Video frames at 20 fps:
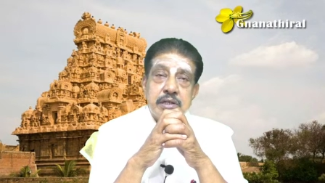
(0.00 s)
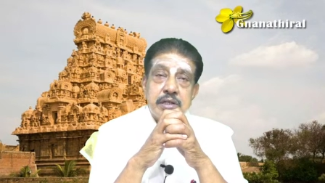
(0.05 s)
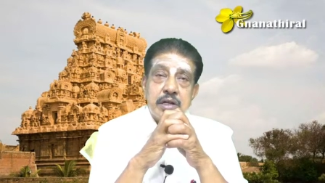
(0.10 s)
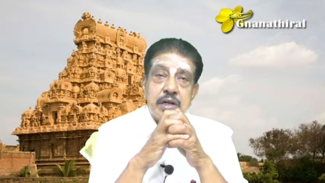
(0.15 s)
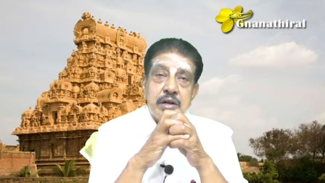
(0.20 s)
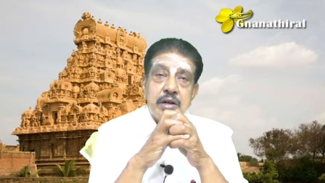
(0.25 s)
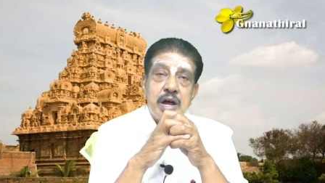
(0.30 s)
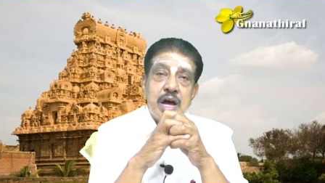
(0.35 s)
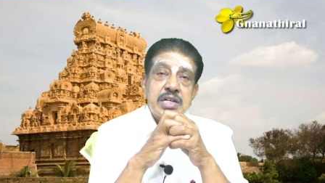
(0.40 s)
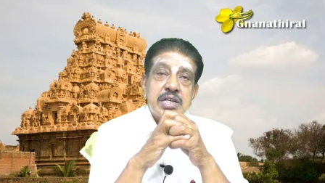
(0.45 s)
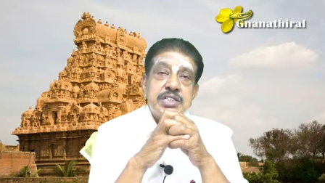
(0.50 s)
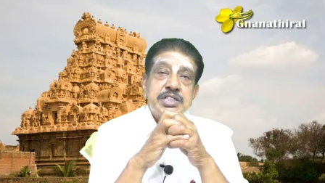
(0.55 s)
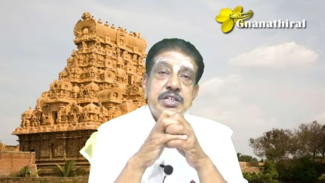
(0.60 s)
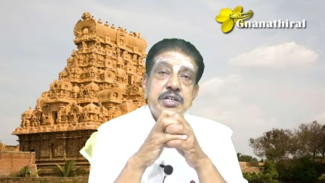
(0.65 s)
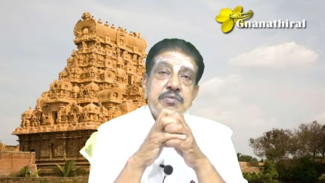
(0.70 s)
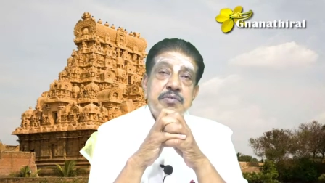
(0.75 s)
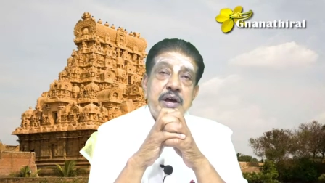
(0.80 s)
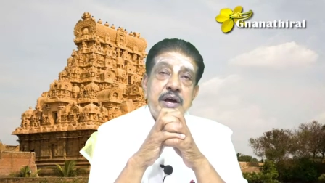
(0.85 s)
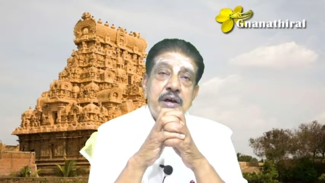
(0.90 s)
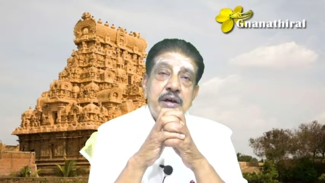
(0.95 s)
Lord
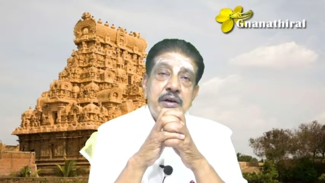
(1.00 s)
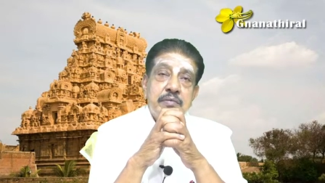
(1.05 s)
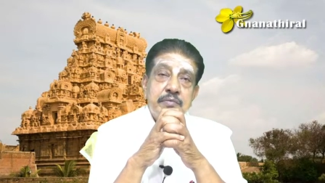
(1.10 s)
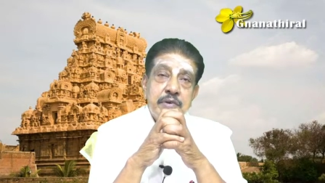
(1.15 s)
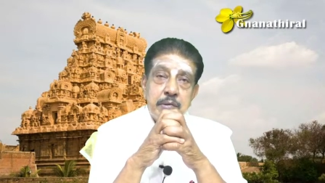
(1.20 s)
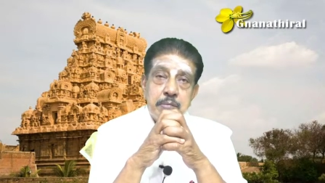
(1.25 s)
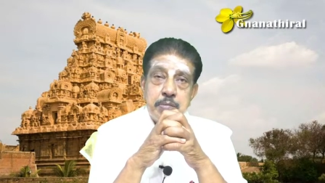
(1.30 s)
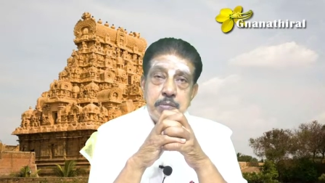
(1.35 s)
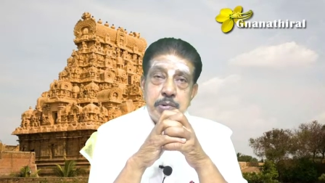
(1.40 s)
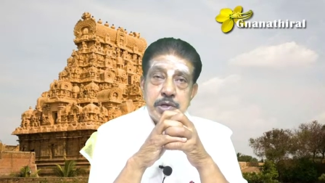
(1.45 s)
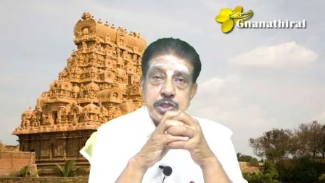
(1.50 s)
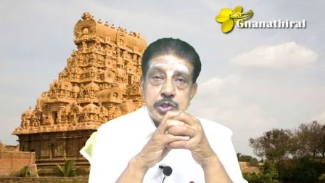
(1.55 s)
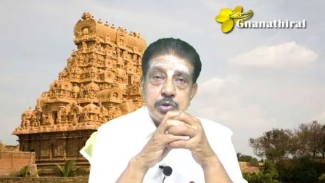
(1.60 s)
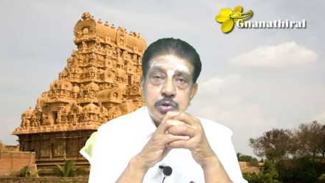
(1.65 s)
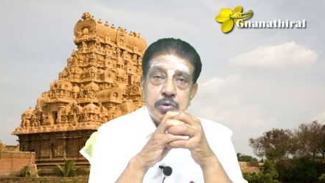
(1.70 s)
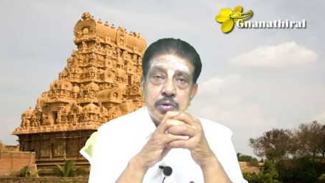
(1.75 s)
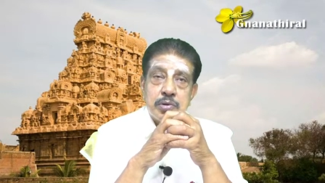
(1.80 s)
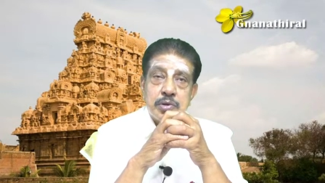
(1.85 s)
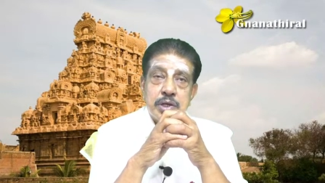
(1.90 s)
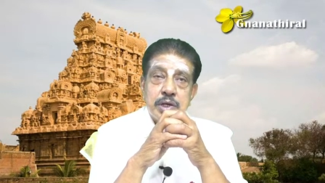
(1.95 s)
Shiva will
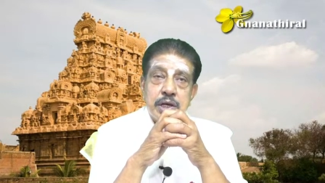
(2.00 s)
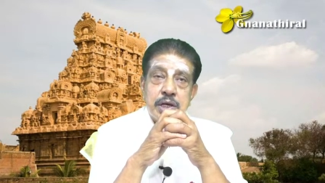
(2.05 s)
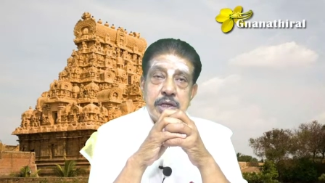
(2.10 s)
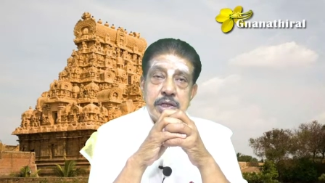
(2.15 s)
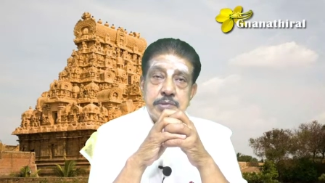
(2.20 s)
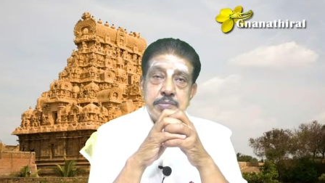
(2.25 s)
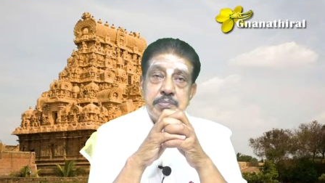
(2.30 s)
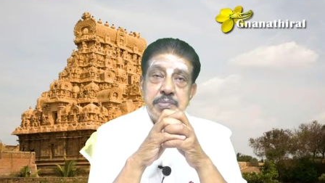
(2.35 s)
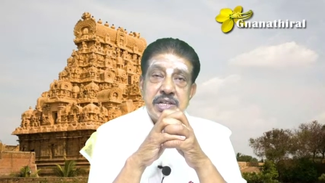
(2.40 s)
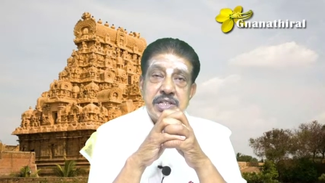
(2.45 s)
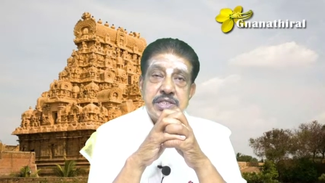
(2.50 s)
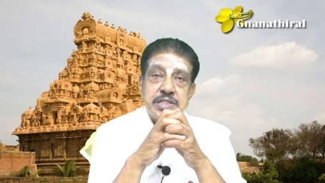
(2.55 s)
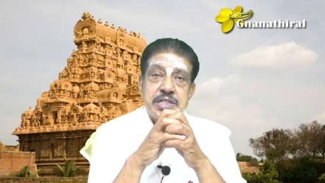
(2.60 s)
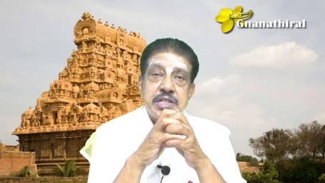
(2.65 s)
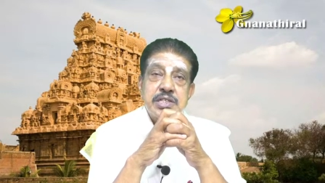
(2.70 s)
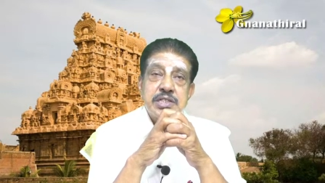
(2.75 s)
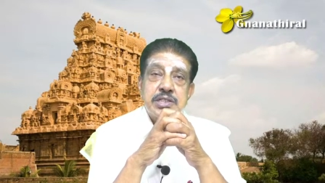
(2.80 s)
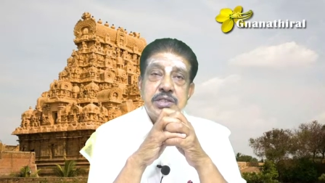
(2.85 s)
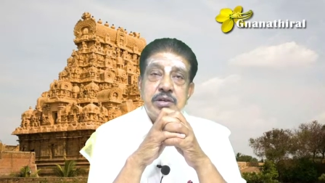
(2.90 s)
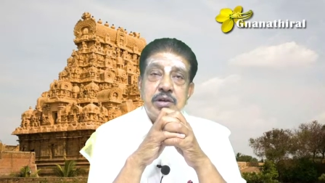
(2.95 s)
bestow his
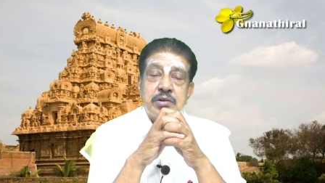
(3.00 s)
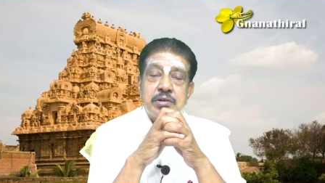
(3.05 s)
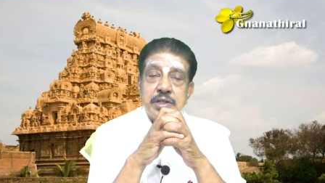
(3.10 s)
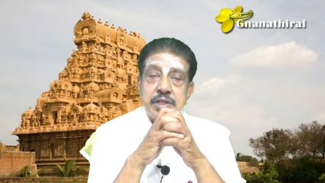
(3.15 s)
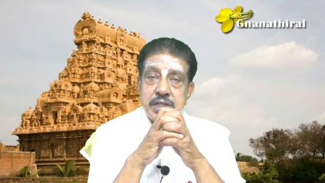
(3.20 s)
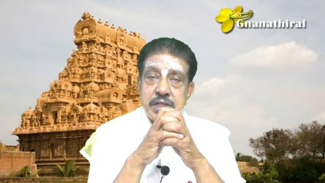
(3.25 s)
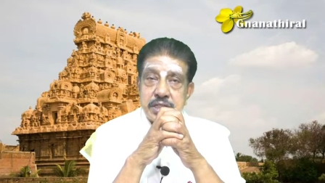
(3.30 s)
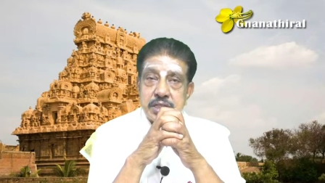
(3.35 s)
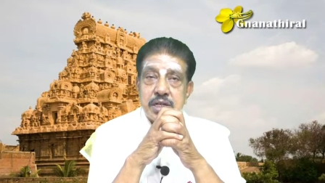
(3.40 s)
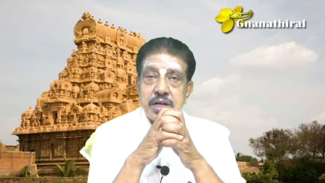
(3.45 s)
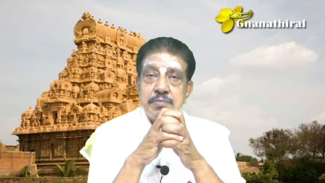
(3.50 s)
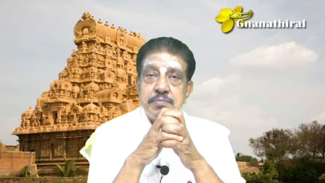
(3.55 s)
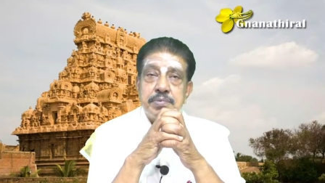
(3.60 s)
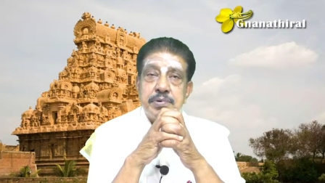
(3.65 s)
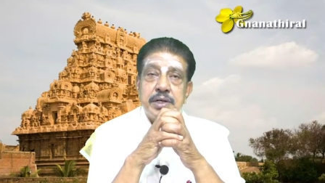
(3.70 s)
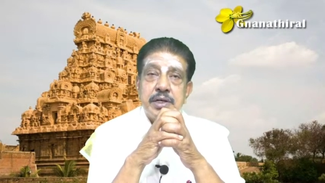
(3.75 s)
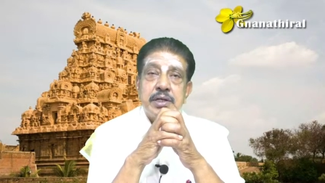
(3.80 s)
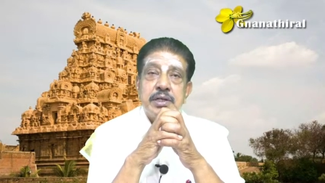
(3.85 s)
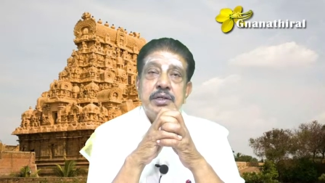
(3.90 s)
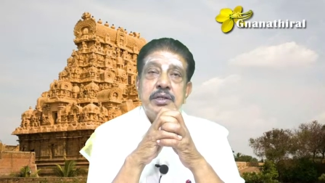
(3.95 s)
blessings on this
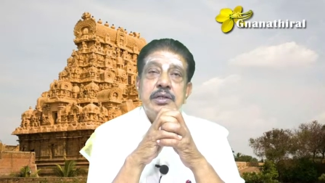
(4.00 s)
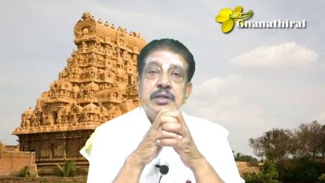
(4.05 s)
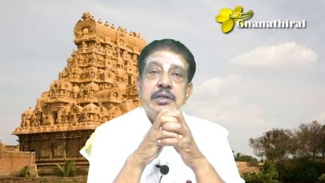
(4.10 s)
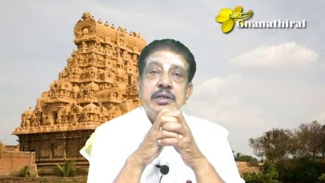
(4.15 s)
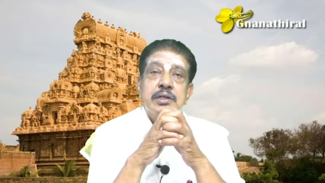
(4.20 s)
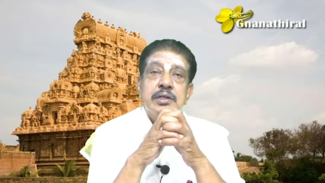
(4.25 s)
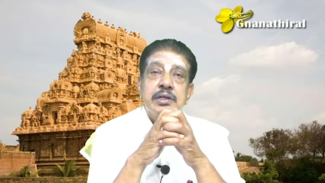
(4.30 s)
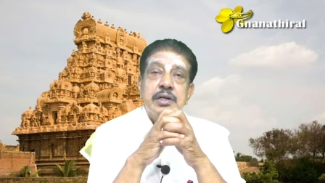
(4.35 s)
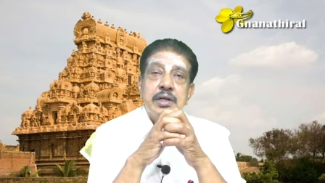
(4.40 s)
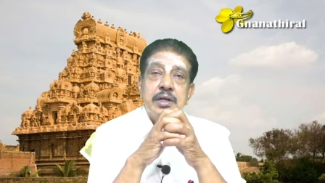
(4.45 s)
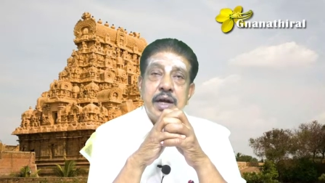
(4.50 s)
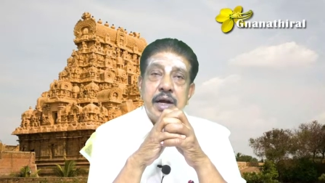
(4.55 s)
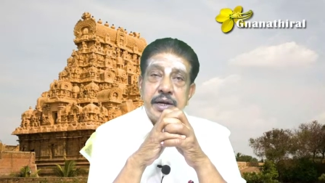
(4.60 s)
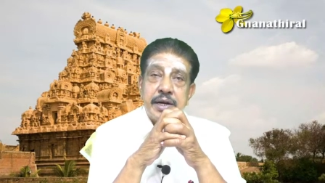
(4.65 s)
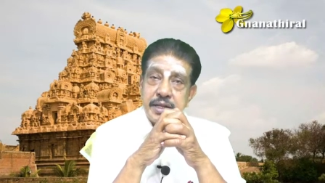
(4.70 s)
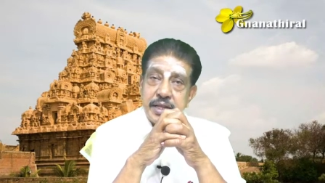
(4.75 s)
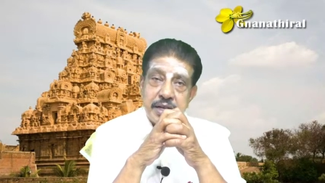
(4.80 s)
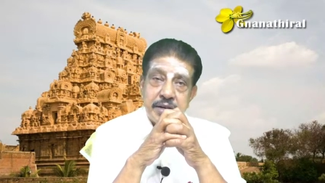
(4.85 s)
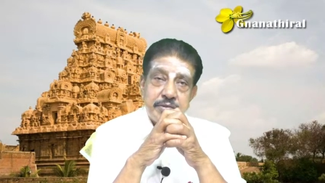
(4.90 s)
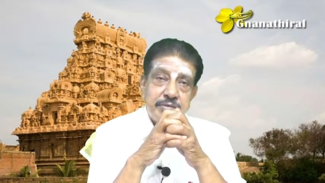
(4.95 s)
couple and
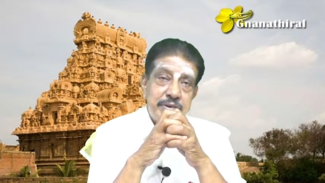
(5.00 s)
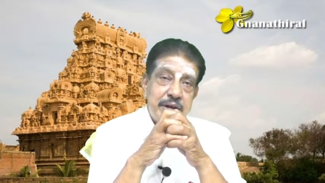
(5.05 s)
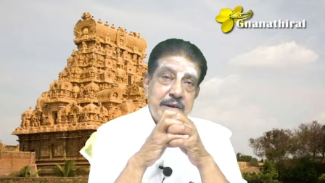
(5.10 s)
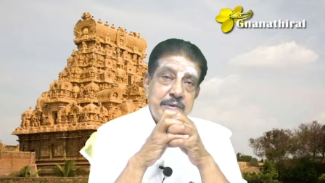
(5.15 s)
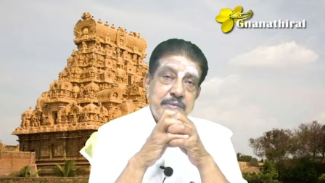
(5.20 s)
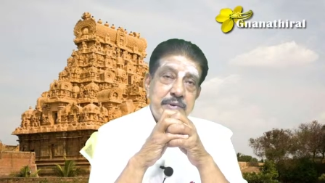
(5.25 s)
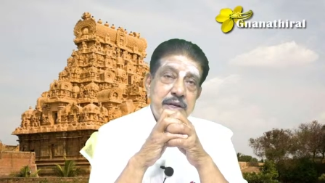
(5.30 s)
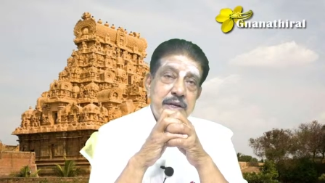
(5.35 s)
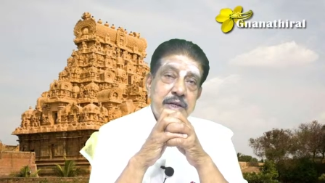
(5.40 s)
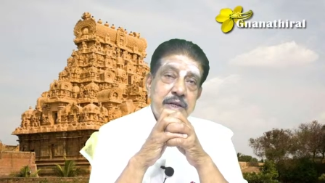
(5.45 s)
their family.